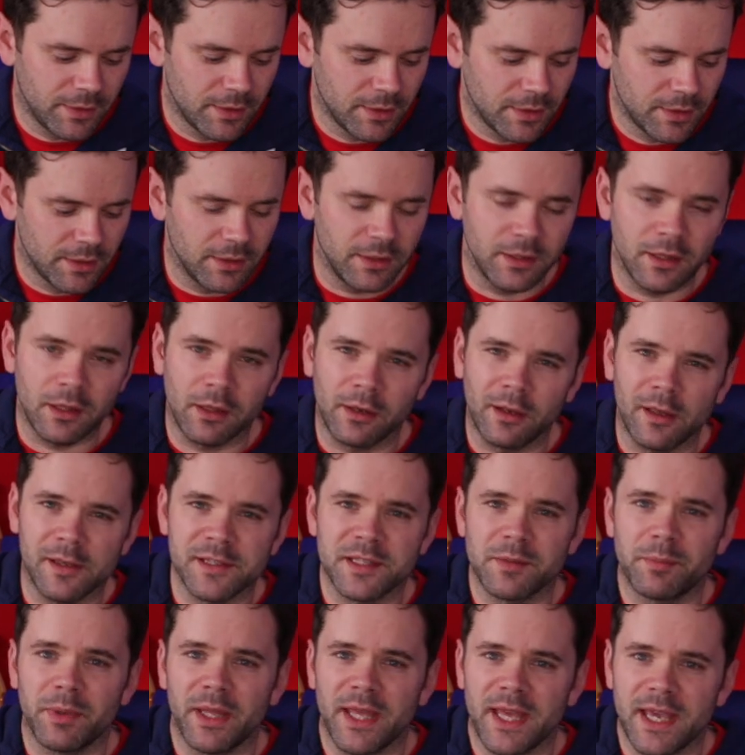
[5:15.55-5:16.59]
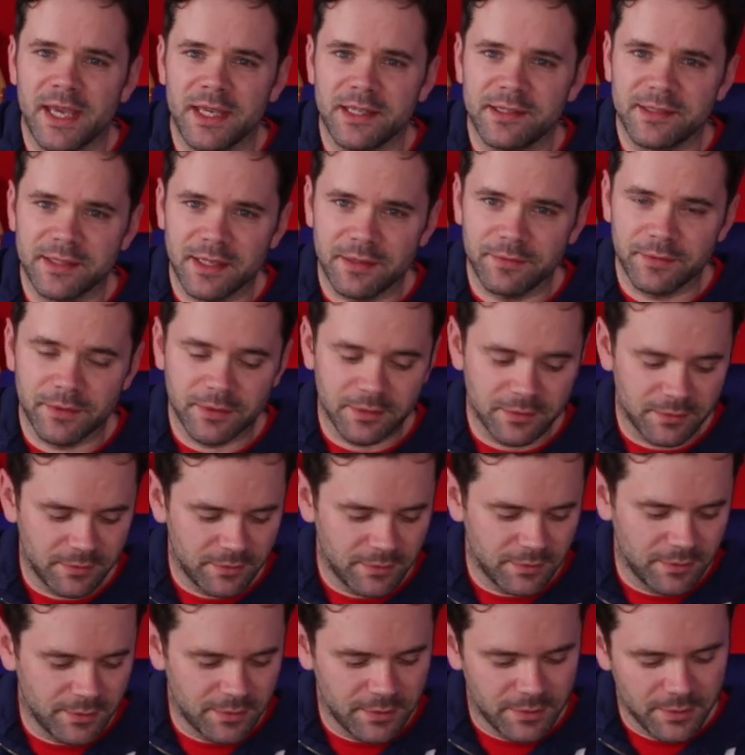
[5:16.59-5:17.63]
And I like to play
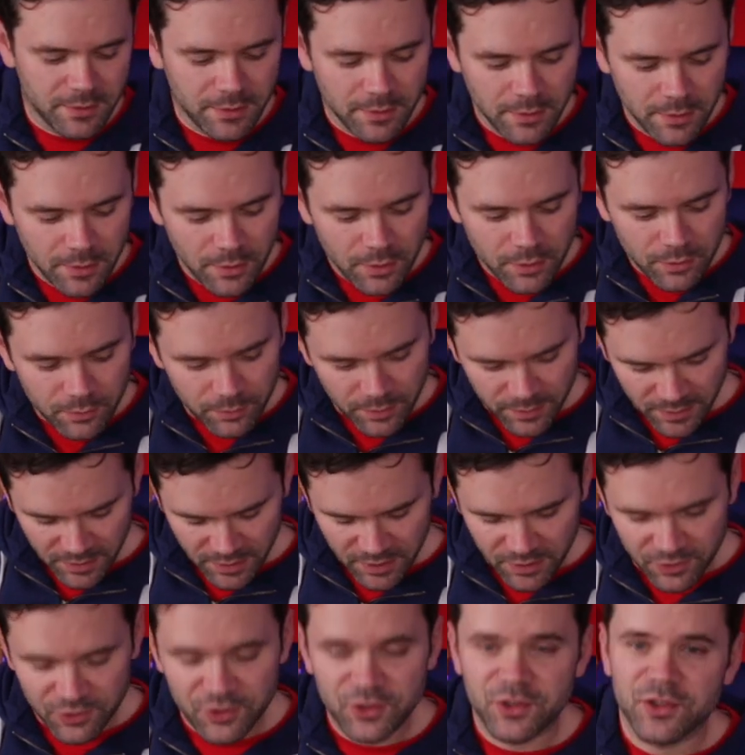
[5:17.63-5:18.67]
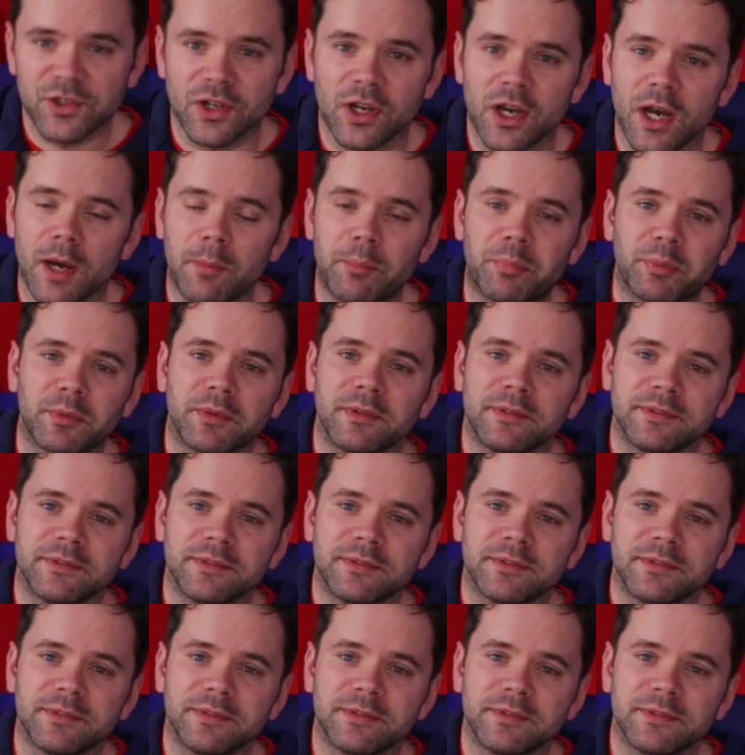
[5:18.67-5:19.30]
A7 with a sharp